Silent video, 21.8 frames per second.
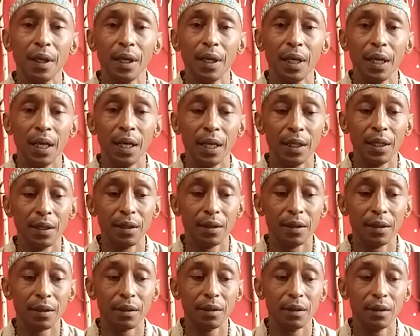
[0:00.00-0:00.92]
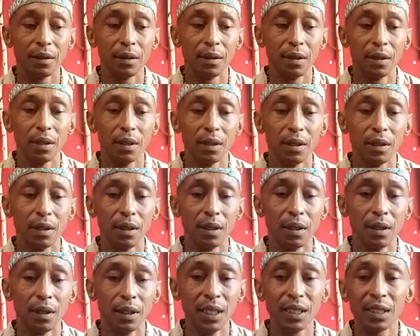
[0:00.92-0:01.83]
And
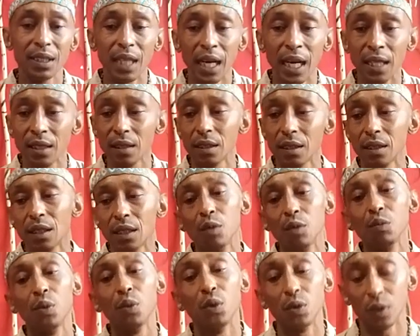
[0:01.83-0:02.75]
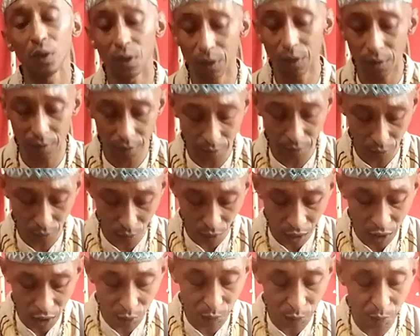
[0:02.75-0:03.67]
these dances are important. You
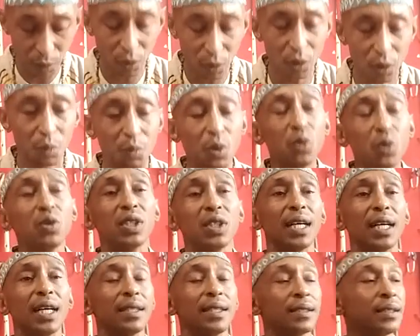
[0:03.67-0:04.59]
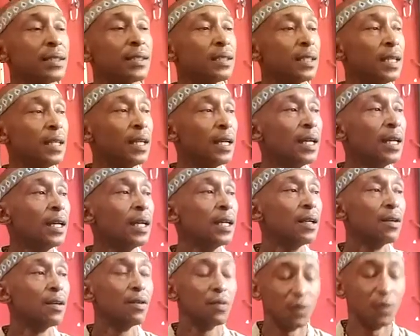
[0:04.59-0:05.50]
asked me about the moon dance.
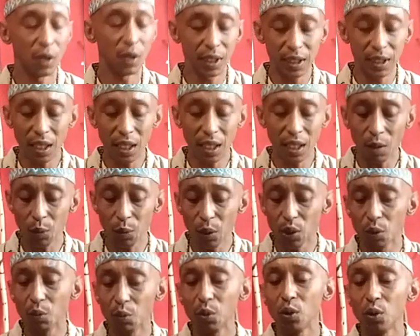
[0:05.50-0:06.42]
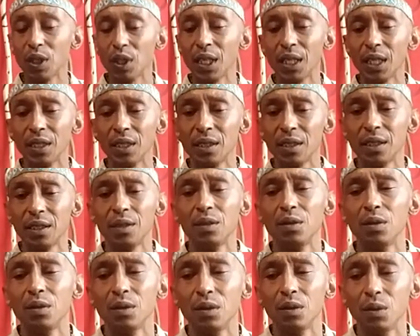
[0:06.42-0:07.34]
For example, the moon dance,
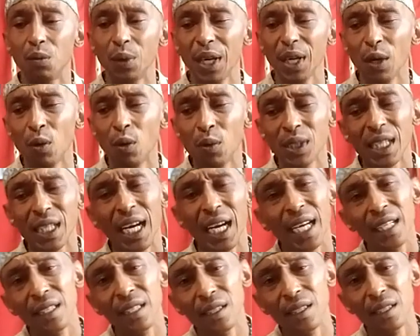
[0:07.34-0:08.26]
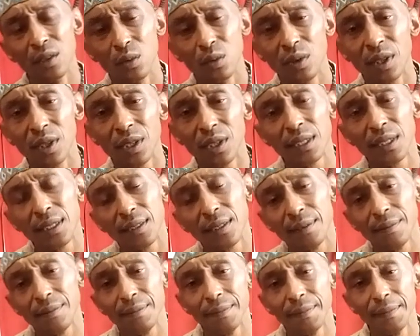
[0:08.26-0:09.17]
we always hide and do this.
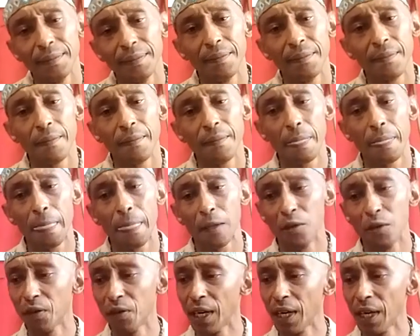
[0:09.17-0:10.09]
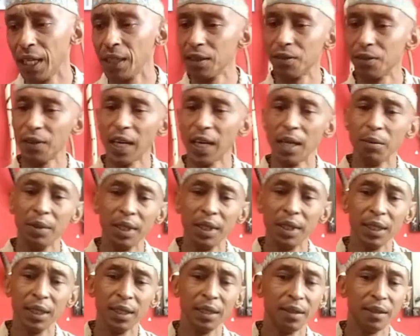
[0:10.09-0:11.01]
You'll find a
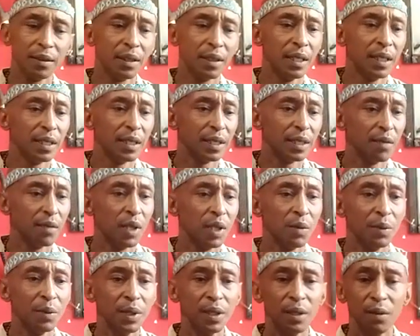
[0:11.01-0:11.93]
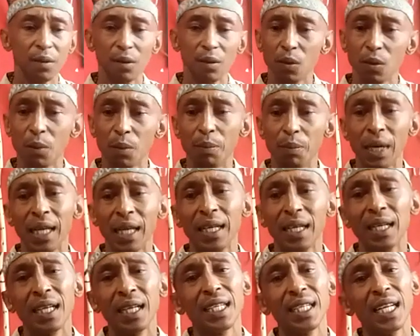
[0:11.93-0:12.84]
family that maybe were bad
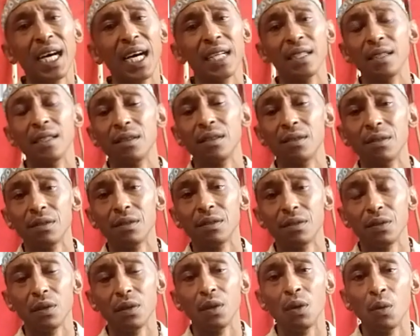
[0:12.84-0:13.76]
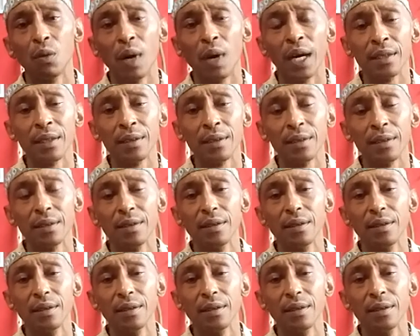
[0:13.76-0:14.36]
luck in a hunt for a while,